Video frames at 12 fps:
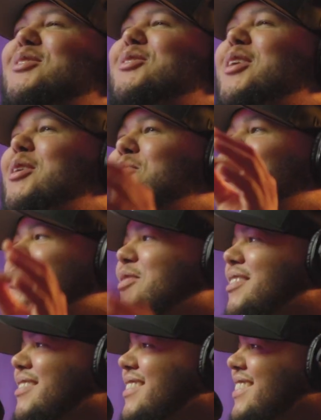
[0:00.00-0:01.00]
Great
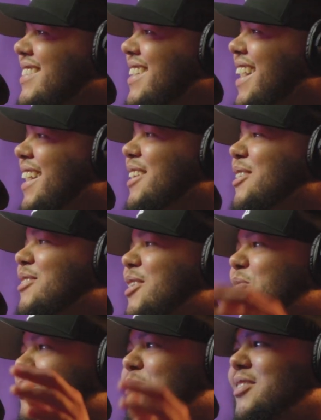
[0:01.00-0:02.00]
movie. I love
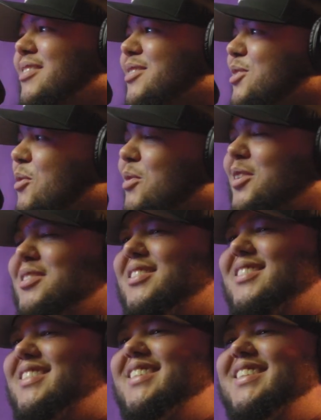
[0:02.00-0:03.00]
that movie so
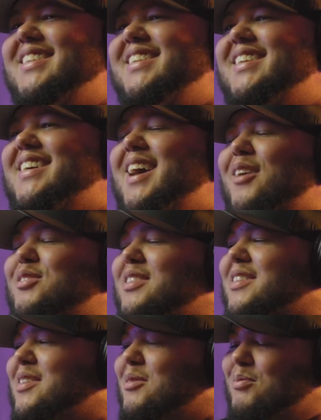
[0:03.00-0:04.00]
much. I've
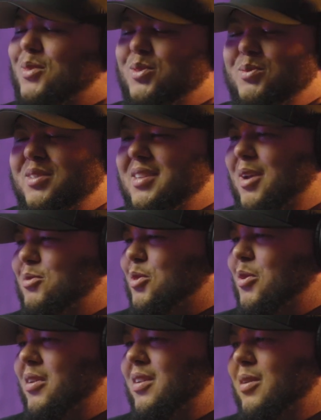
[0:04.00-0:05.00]
seen it multiple times
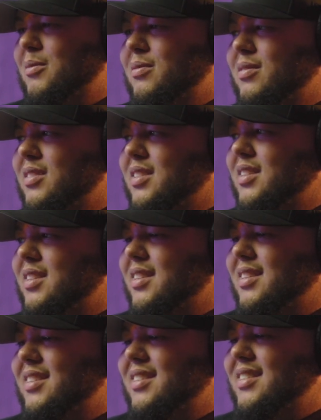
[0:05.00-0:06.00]
growing up.
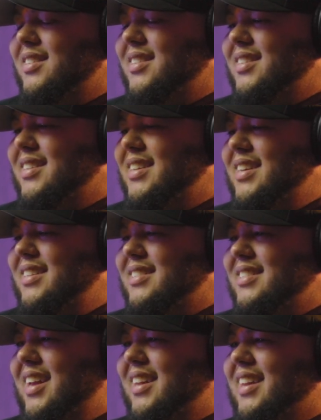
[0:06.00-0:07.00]

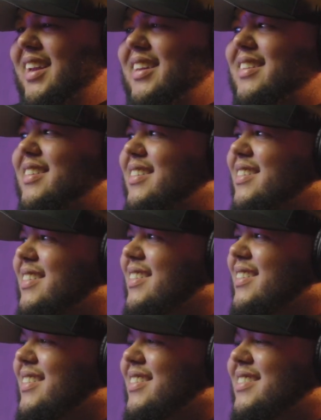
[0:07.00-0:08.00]
It's not like
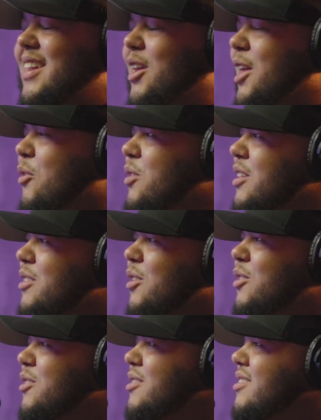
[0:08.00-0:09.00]
it's not like one of
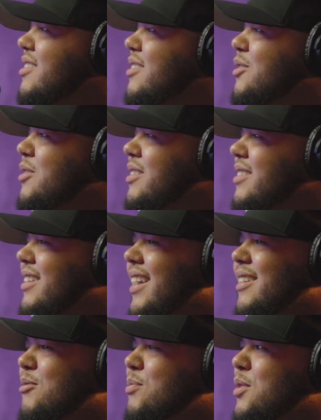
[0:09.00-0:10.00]
those
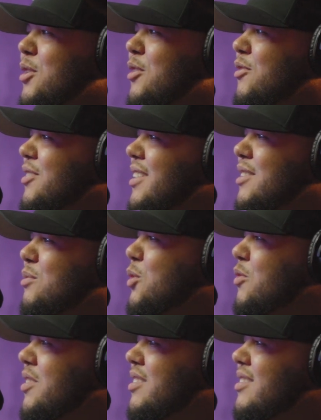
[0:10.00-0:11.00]
like pure flicks
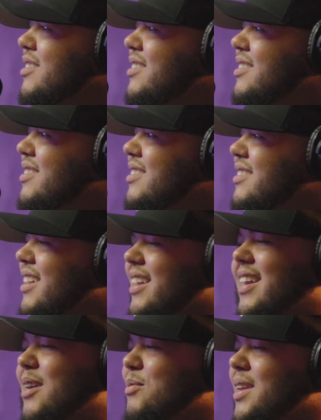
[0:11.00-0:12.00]
movies. It's
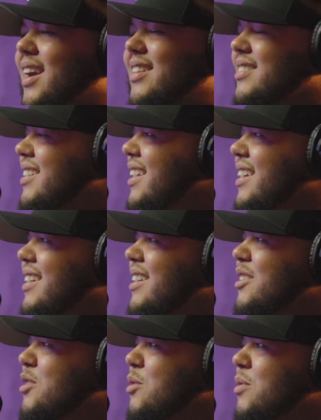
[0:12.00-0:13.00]
like got Beyonce in
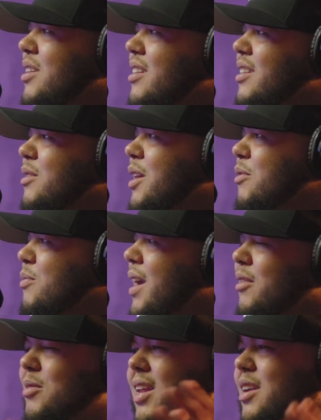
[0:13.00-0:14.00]
it, Cuba Gooding, like
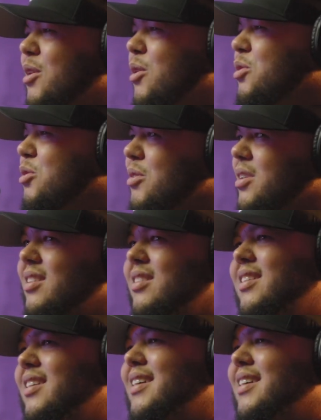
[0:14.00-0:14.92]
back from like oh three.